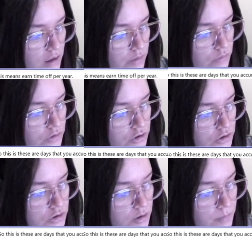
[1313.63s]

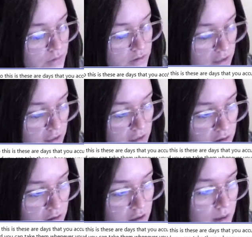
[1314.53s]
hours per
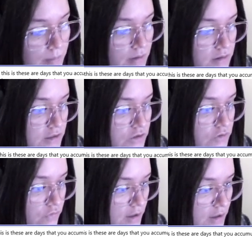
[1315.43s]
day,
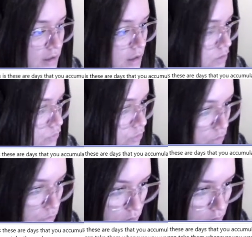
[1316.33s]
Monday to
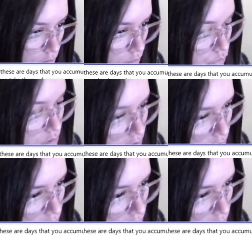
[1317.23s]
Friday, and we don't work on